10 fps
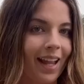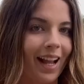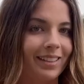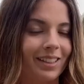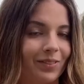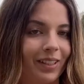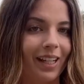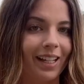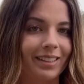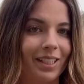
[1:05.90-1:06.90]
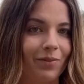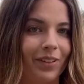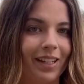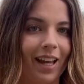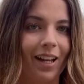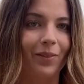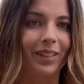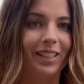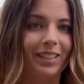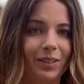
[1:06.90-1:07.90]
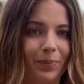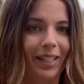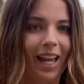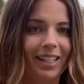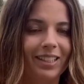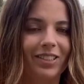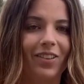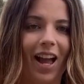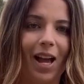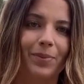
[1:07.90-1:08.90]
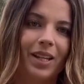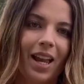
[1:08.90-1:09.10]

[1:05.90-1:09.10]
It has this really nice deep V-neck with these spaghetti straps.